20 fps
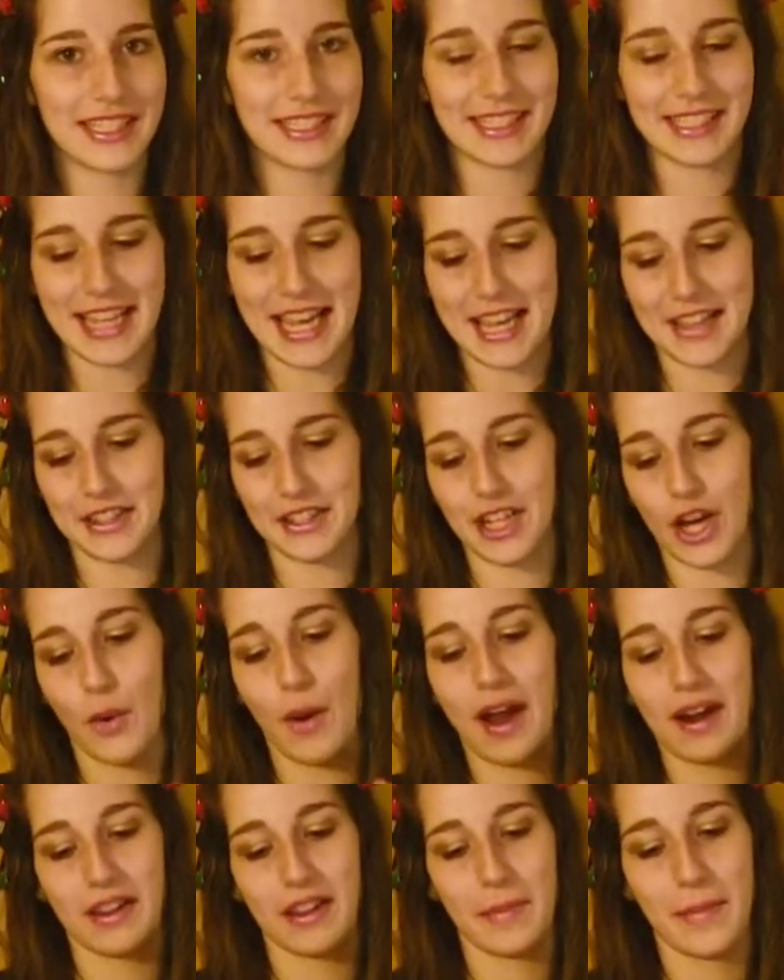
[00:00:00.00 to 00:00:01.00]
is to take the dough
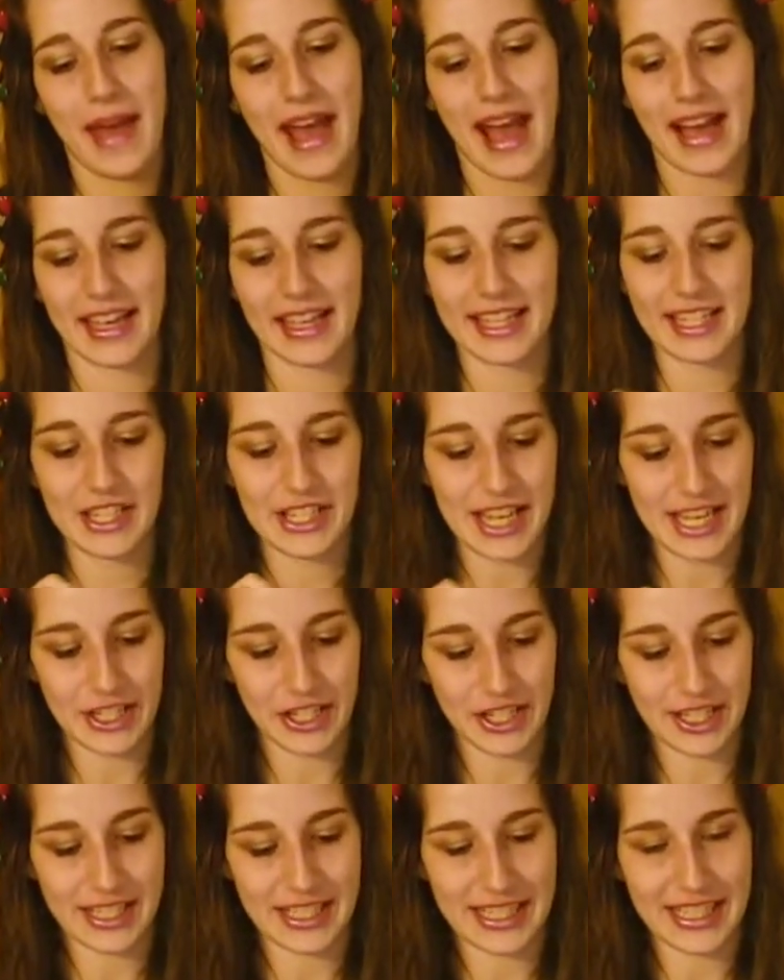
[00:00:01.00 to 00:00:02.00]
out of the package and
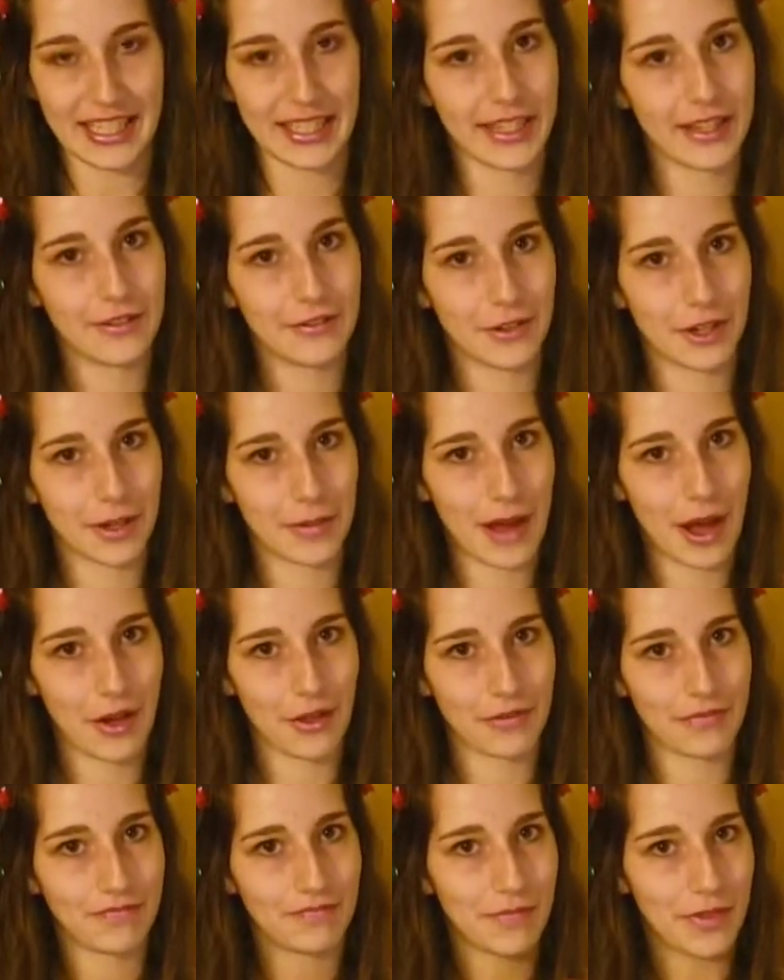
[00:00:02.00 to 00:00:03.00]
just knead it for
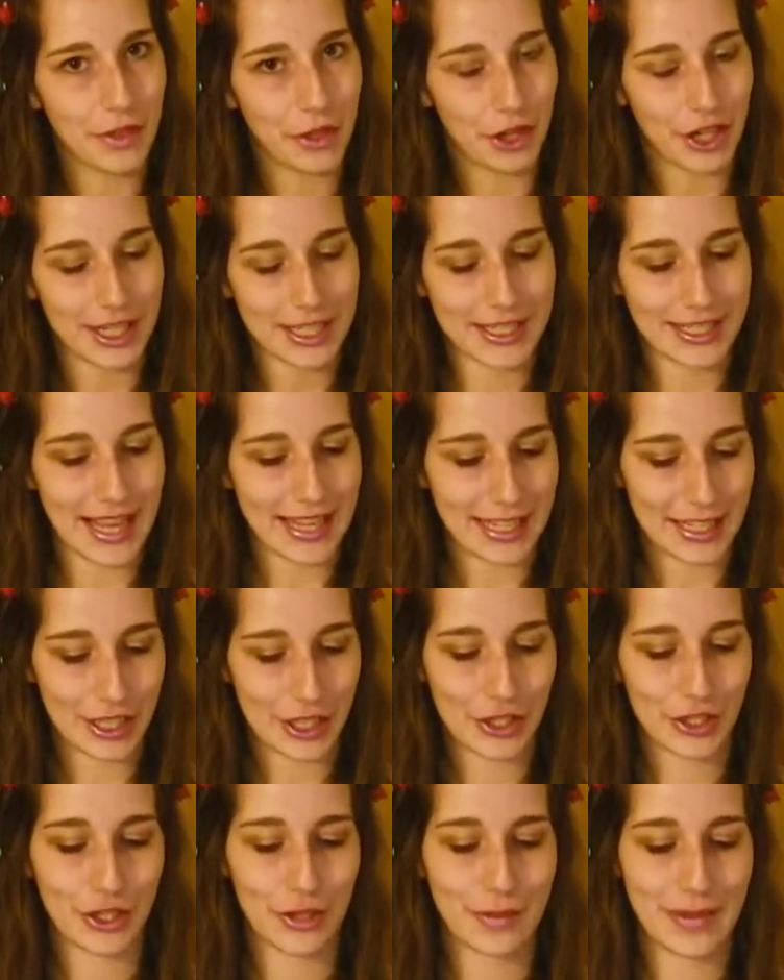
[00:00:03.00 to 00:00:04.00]
about 30
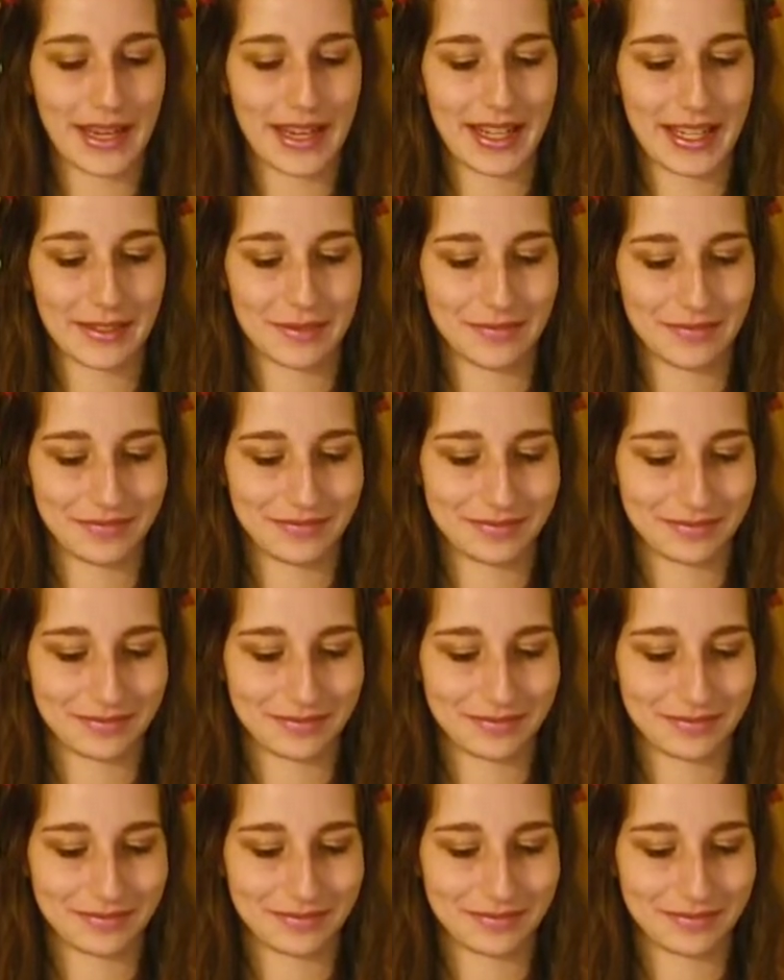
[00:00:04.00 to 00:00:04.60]
seconds to a minute.